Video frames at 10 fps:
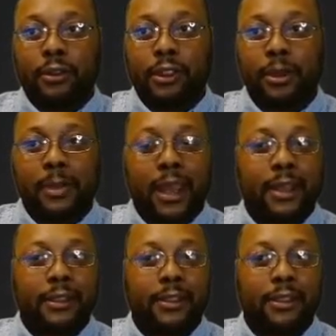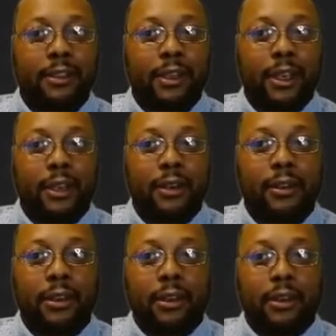commands, you can
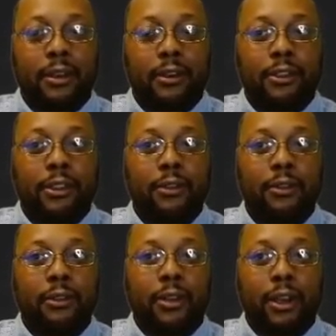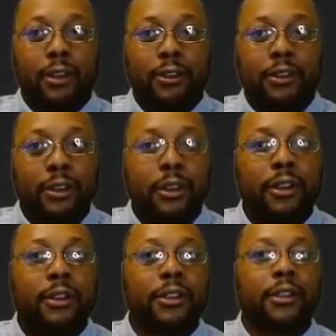go
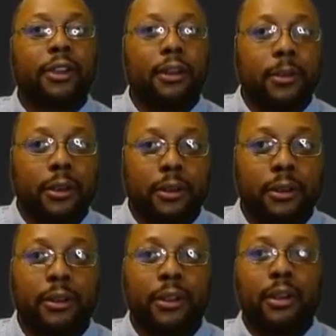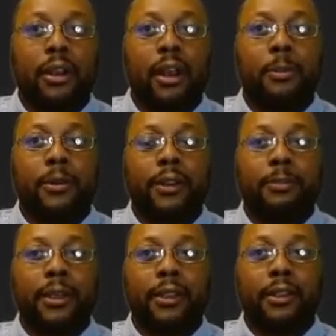to terminal up on the
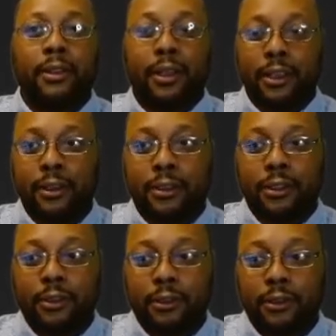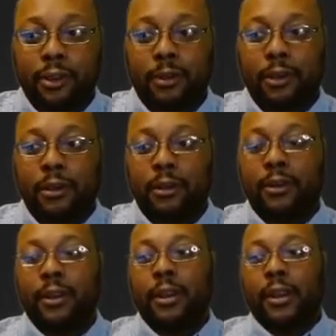menu and go to new terminal,
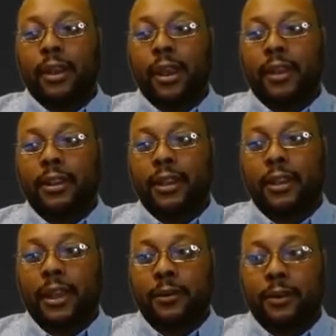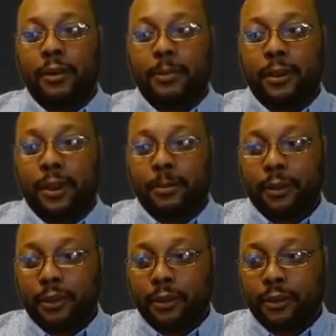and then that will open up
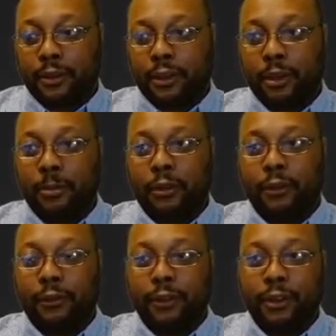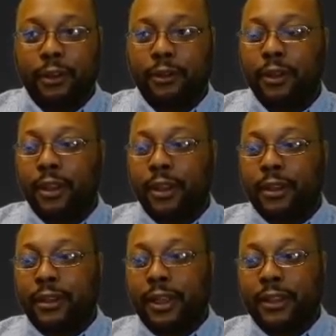a new terminal for you.
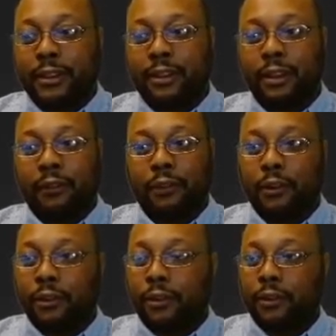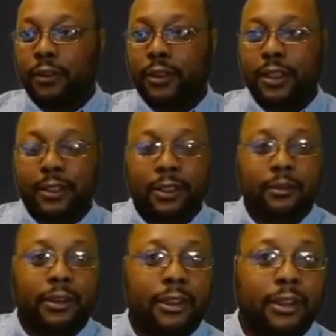That's if you're testing
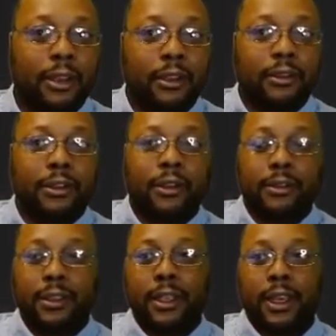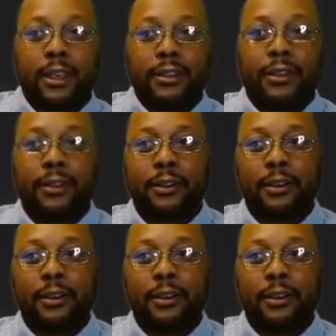with Node.js.